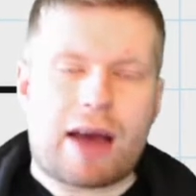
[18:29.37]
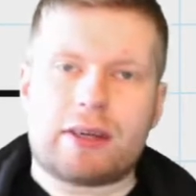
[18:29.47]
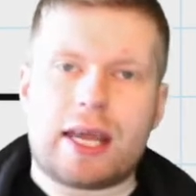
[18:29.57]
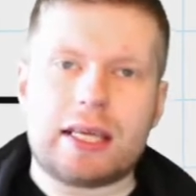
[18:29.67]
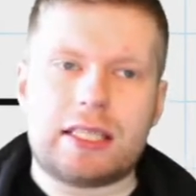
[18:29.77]
a
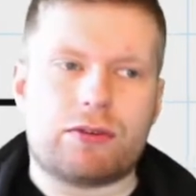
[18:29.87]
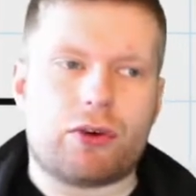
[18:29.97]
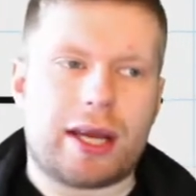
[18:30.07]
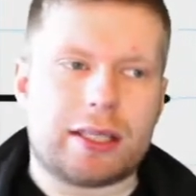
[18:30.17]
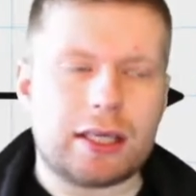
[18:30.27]
negative
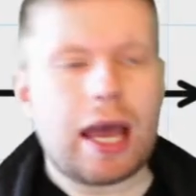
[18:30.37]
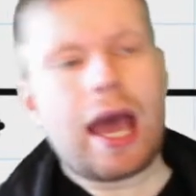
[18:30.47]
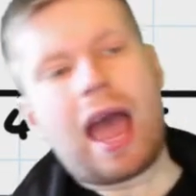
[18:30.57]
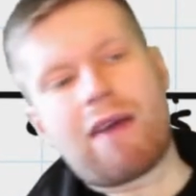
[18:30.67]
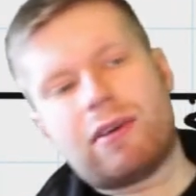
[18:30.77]
gradient,
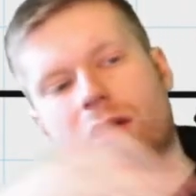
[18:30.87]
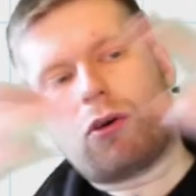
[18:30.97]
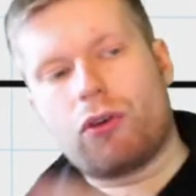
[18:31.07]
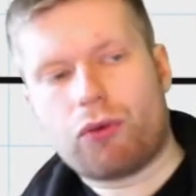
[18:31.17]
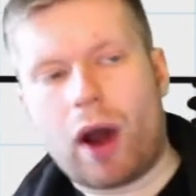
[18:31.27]
everything
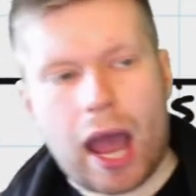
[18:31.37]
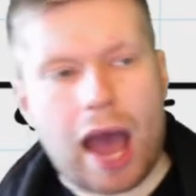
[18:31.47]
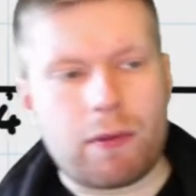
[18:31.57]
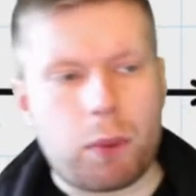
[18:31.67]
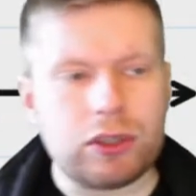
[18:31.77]
on the right I
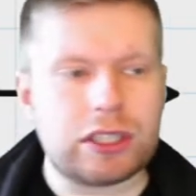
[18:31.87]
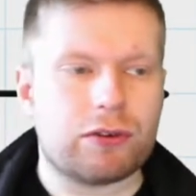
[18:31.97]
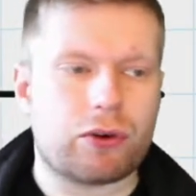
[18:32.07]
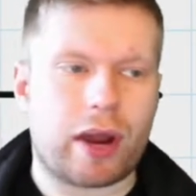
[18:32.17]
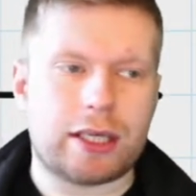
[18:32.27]
have a
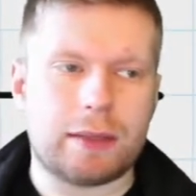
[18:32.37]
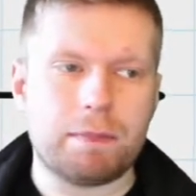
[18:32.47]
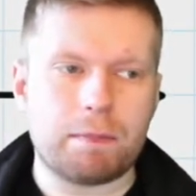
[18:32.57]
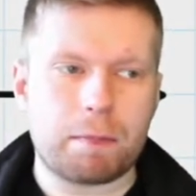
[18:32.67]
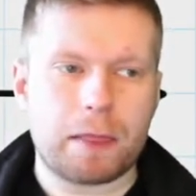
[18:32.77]
positive
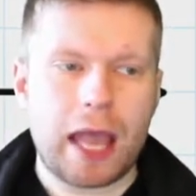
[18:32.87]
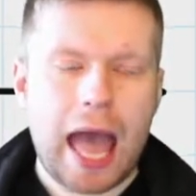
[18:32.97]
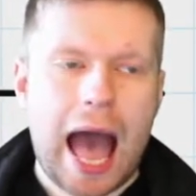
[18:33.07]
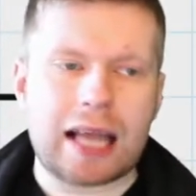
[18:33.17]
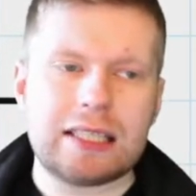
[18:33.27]
gradient,
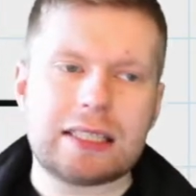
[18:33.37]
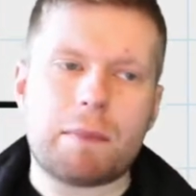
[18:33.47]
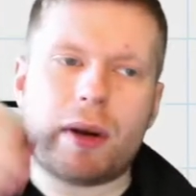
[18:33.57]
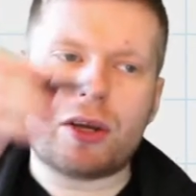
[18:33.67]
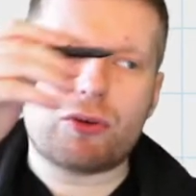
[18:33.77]
and
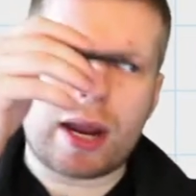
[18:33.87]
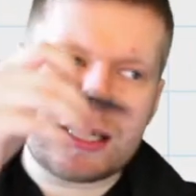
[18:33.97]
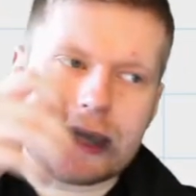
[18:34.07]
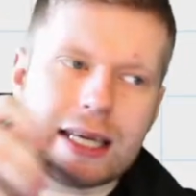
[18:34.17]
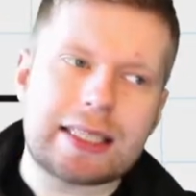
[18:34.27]
my
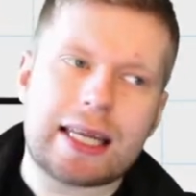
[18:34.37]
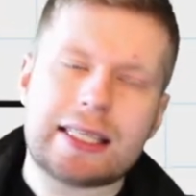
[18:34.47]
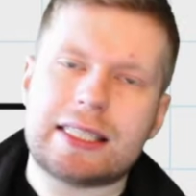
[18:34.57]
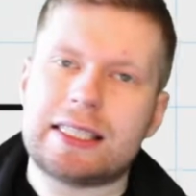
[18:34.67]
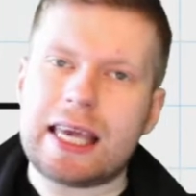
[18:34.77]
gradient is getting
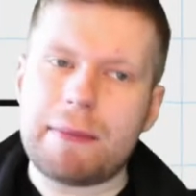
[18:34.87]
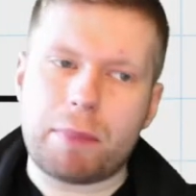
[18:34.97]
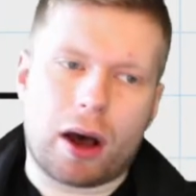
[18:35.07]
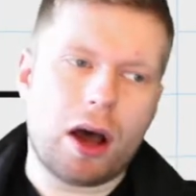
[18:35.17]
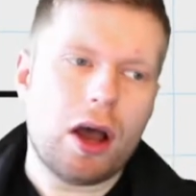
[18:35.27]

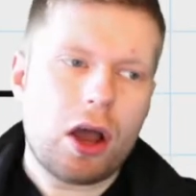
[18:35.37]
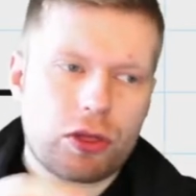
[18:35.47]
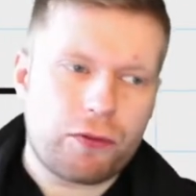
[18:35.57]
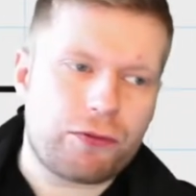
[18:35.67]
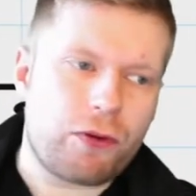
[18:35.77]
steeper
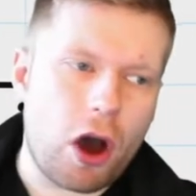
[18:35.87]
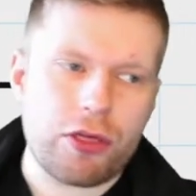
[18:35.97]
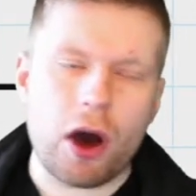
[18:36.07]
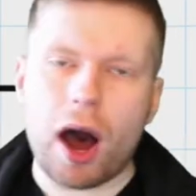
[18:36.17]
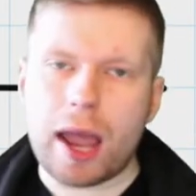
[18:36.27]
the
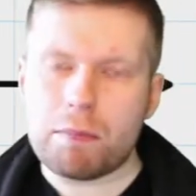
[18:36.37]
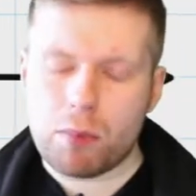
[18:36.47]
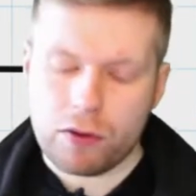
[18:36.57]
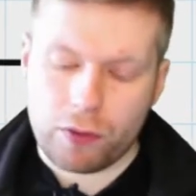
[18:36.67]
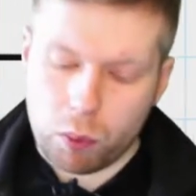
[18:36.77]
further I
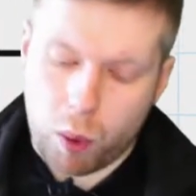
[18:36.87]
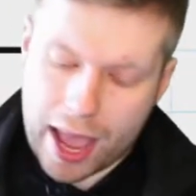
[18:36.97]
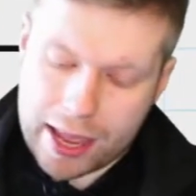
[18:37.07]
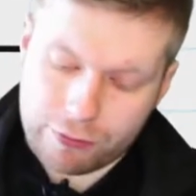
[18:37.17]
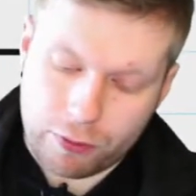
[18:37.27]
move
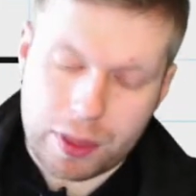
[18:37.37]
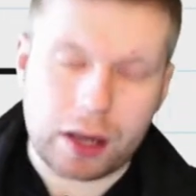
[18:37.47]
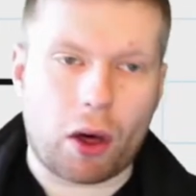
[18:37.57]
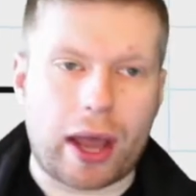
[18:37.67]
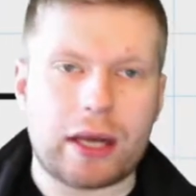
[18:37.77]
away from the
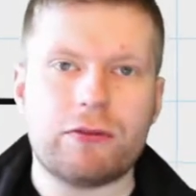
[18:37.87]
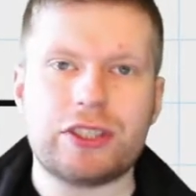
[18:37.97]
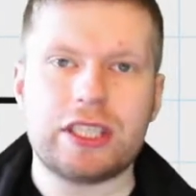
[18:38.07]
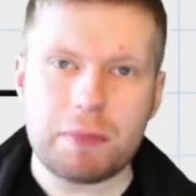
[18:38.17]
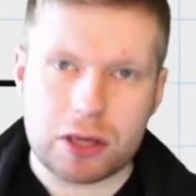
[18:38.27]
line of
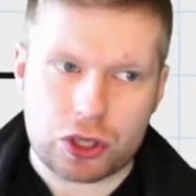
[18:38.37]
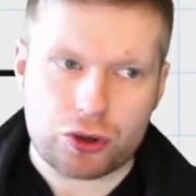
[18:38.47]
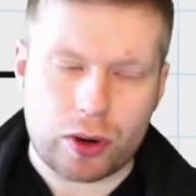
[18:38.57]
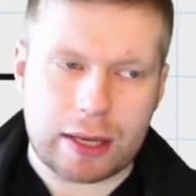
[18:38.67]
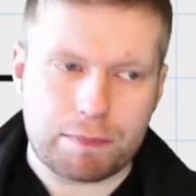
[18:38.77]

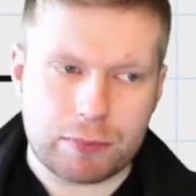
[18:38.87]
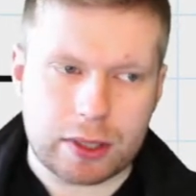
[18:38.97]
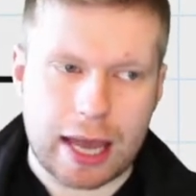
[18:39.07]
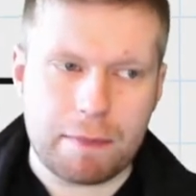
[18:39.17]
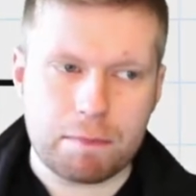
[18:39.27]
symmetry, okay?